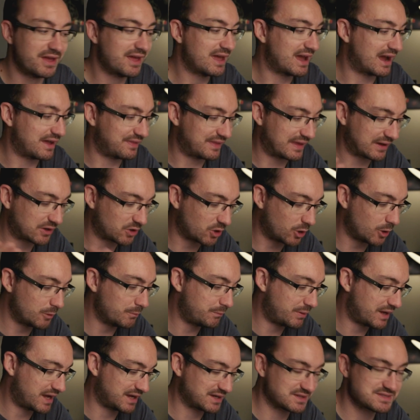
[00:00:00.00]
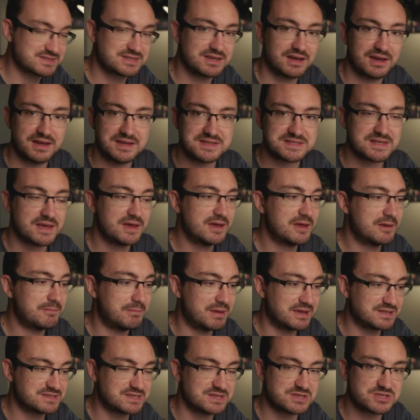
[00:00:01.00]
and that compact size
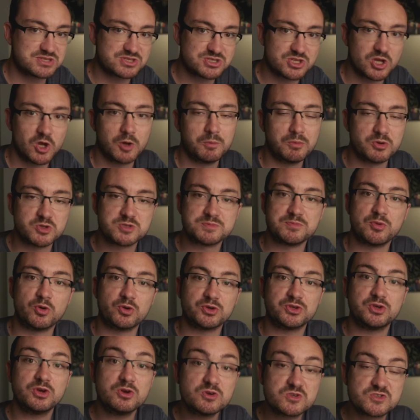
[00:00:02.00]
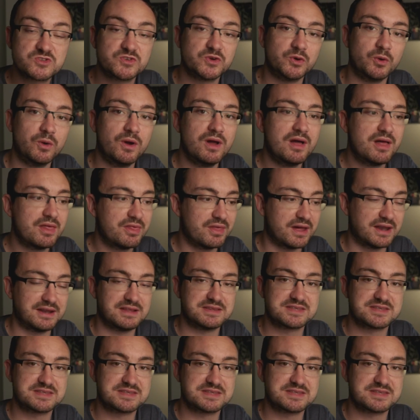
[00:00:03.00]
makes it so much more useful than